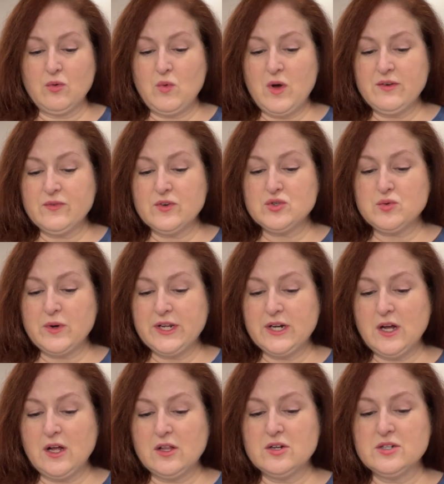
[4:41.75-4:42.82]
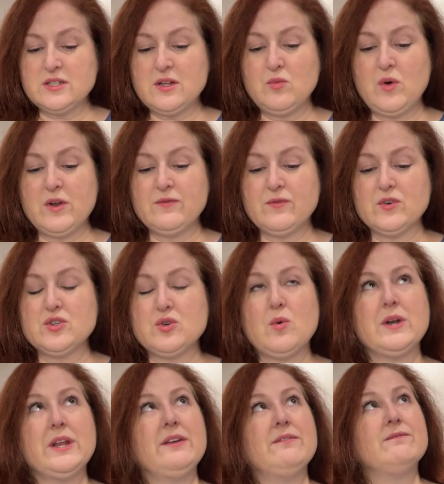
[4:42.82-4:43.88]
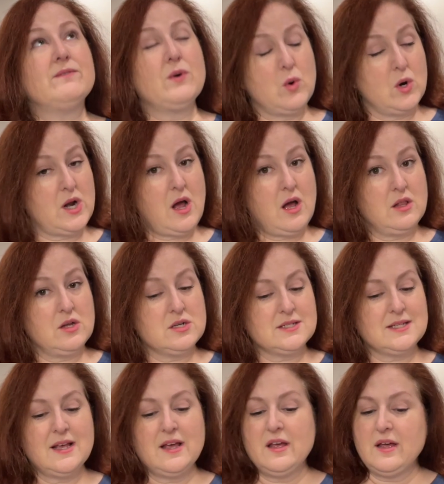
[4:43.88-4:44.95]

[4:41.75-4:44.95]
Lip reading: one for $20 and one for $24.